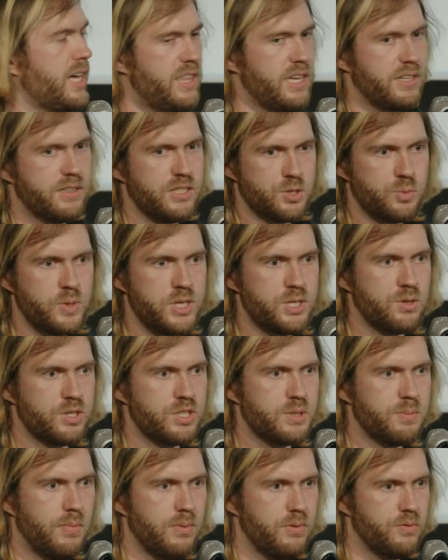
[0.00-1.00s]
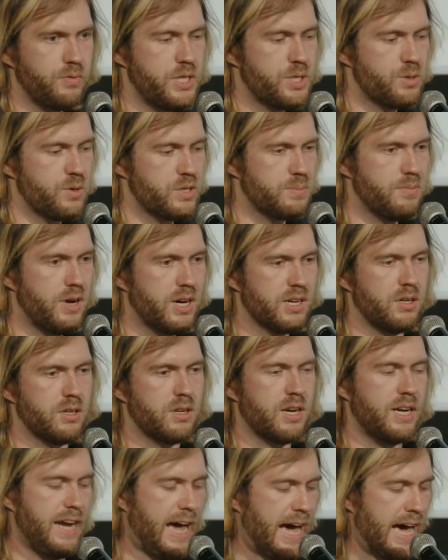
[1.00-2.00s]
I think this resource, resource model
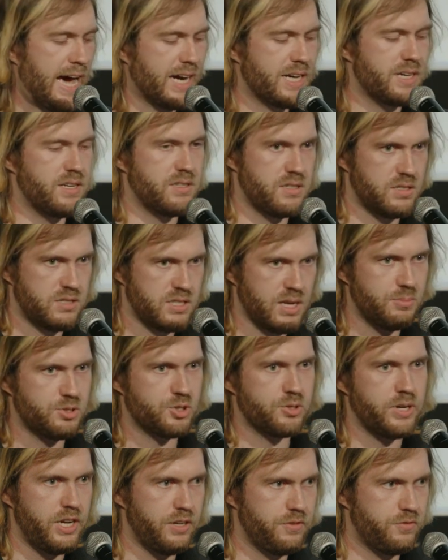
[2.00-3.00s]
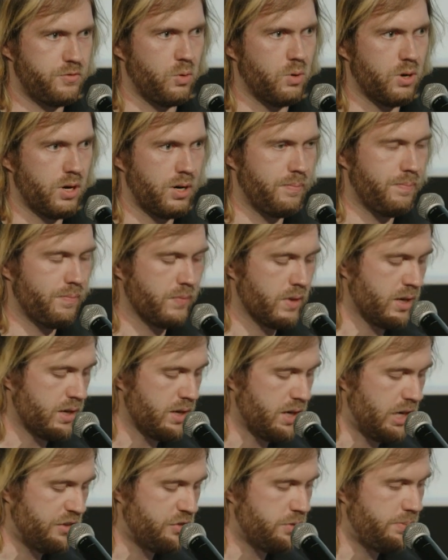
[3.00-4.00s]
can act as a substrate for
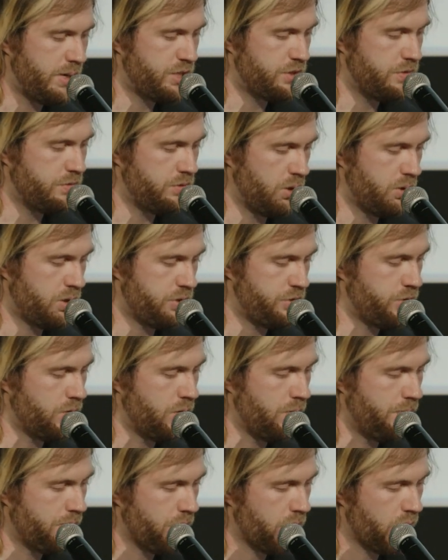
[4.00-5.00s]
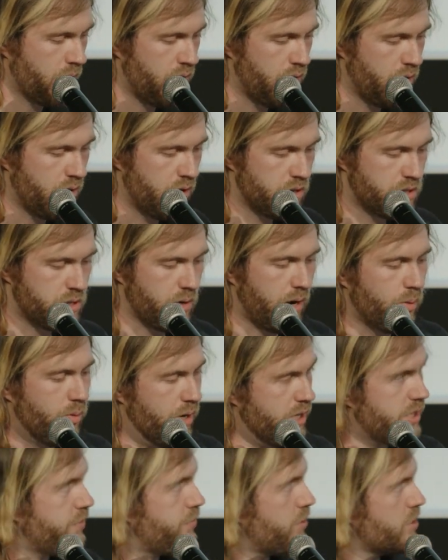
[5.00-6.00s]
information flow control. So I
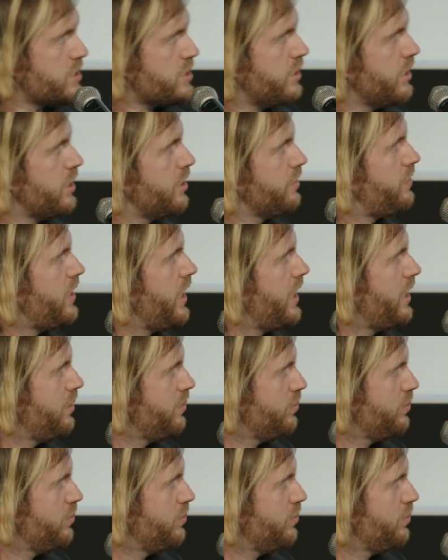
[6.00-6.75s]
want to first clarify